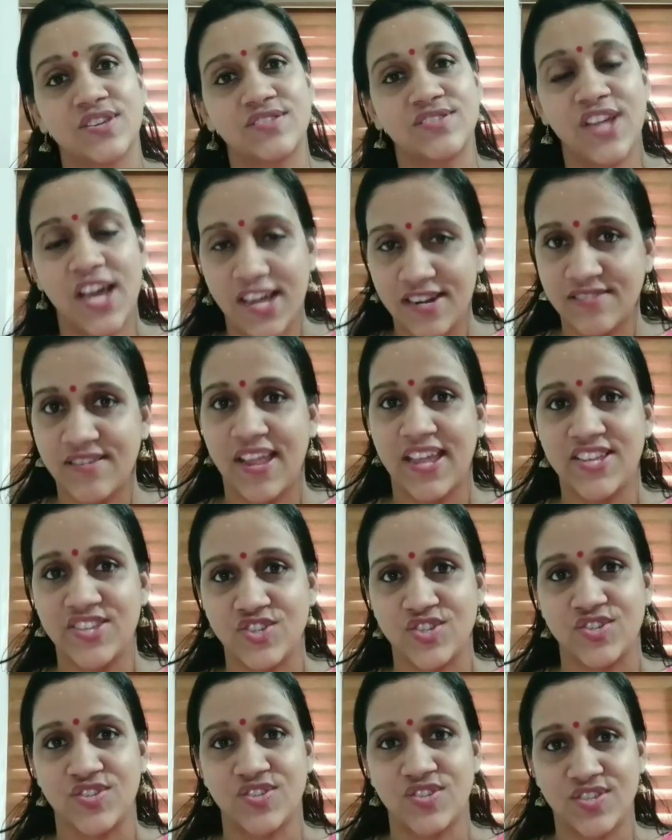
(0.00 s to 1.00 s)
Dark
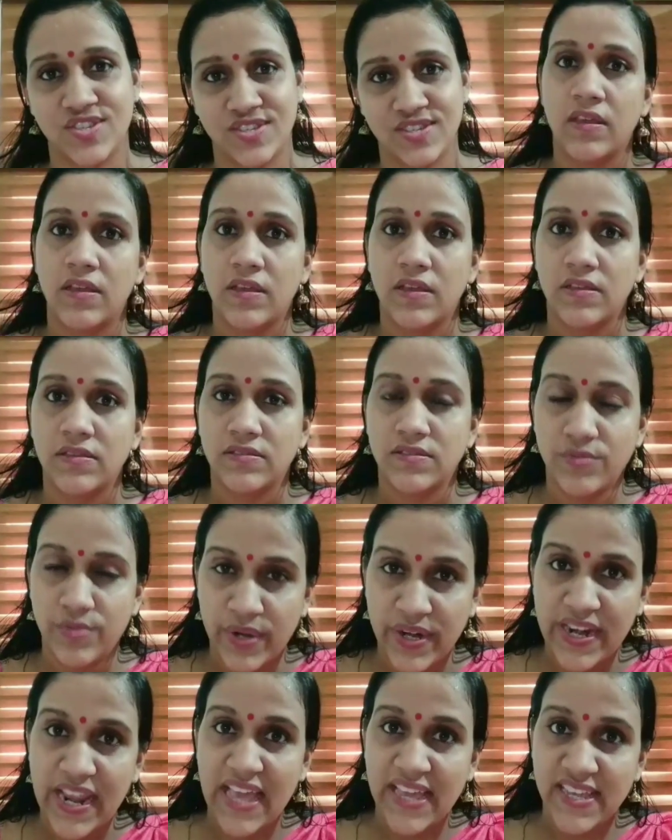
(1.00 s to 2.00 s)
Ages. The
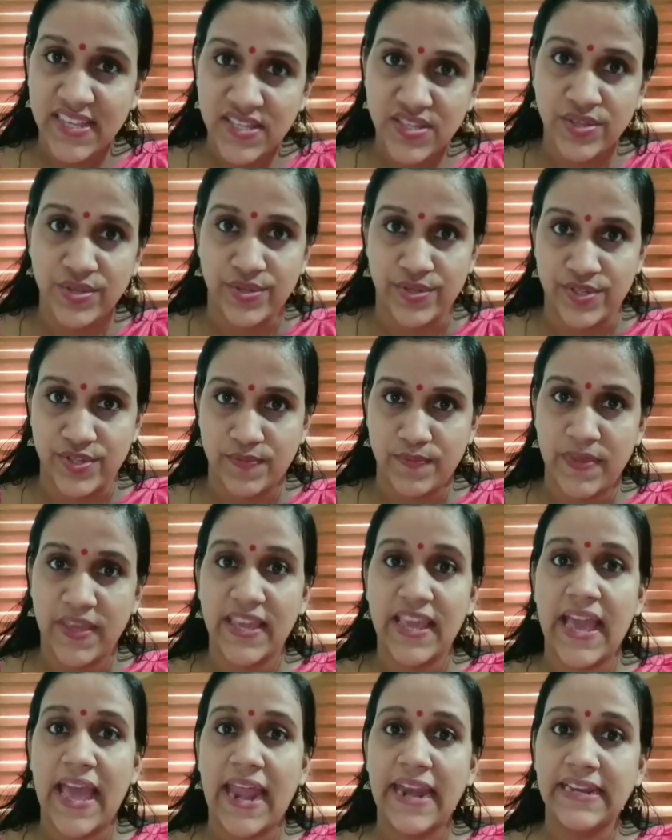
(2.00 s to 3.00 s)
Renaissance
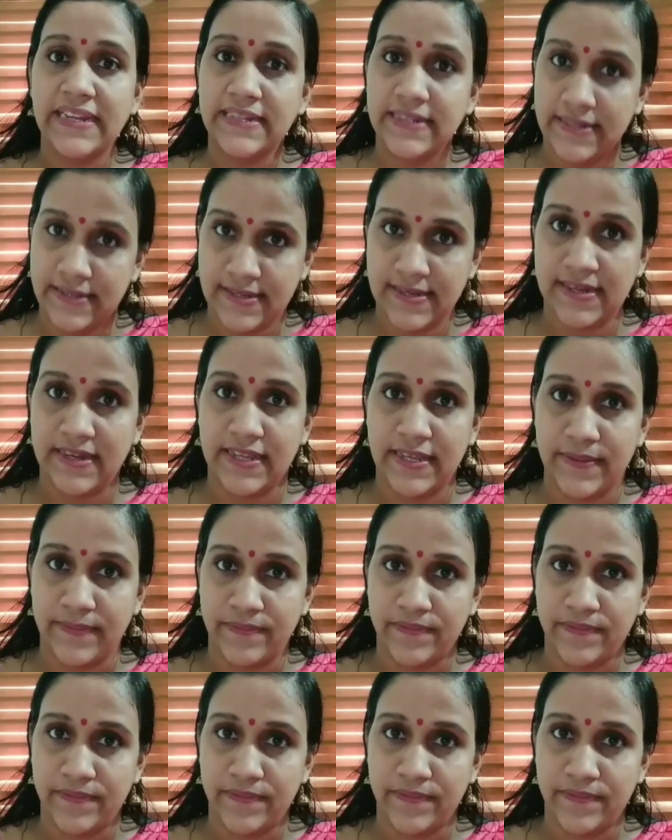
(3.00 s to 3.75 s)
began in Italy,